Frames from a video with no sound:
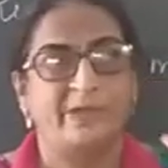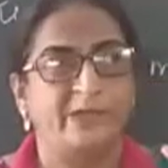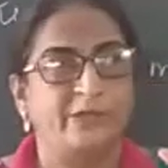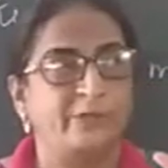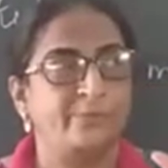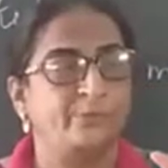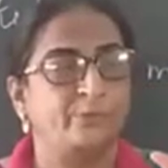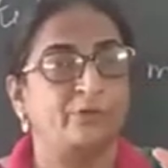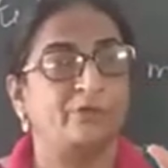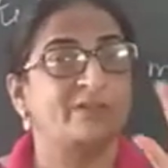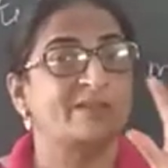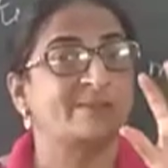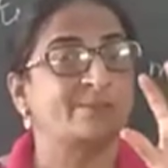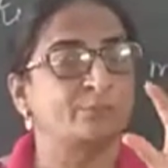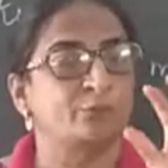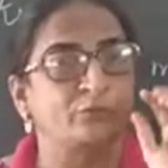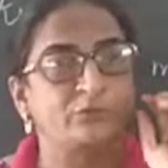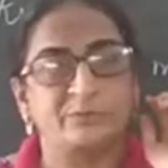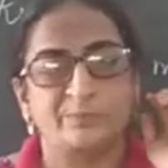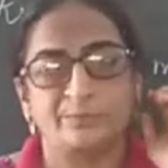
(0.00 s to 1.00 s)
about
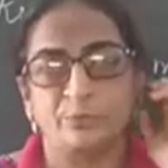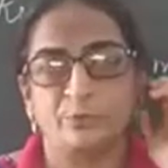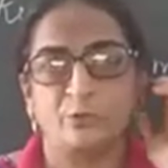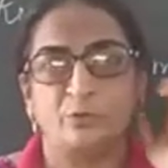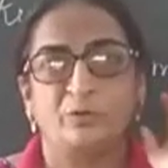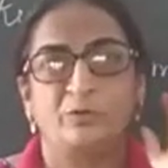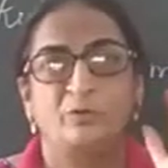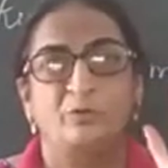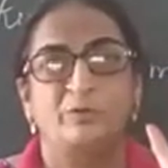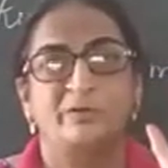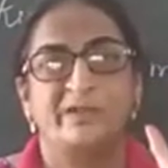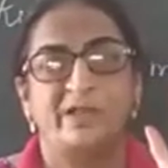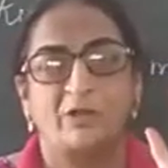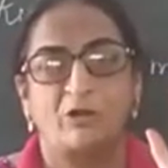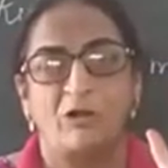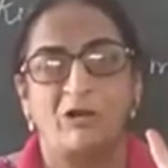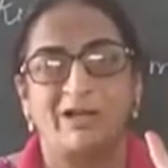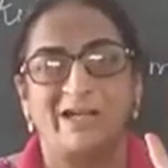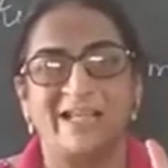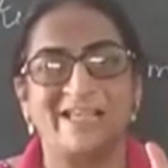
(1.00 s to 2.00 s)
smooth bone, those are
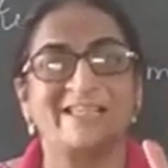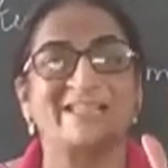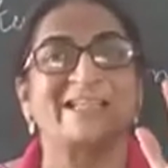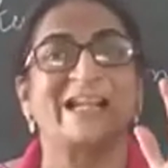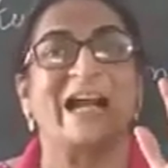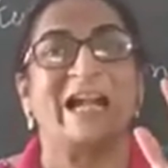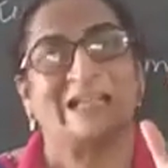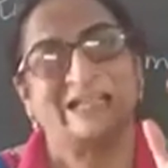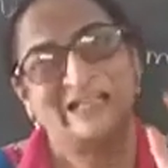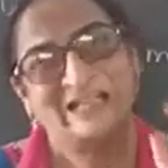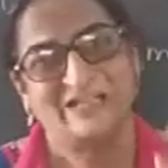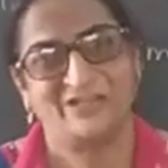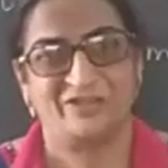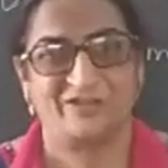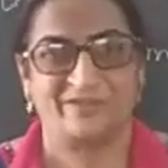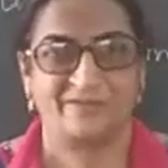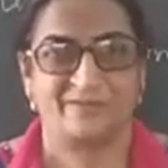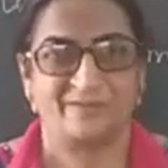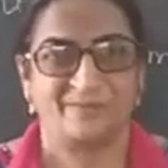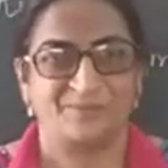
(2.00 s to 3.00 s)
called as
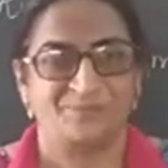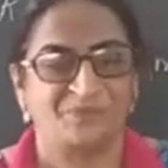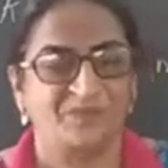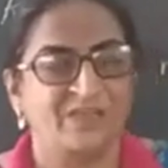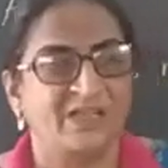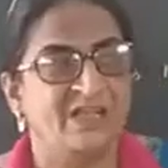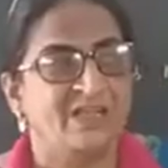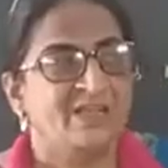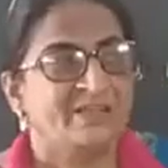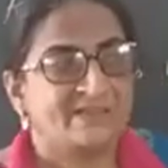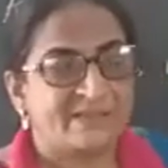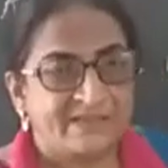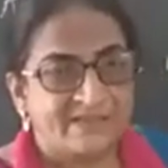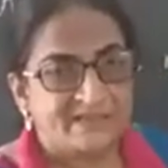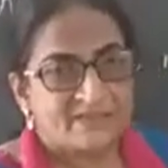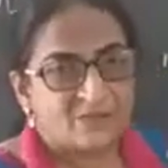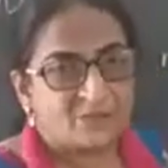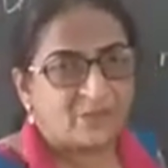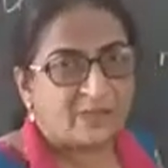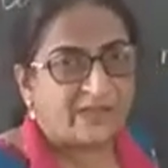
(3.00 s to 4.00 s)
cartilages. So in
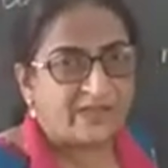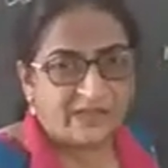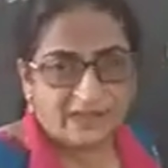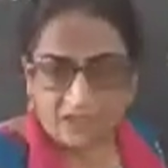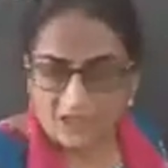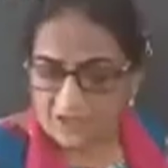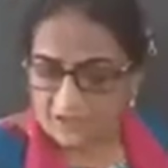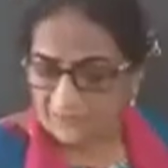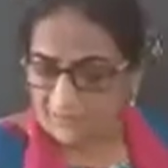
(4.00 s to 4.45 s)
this way,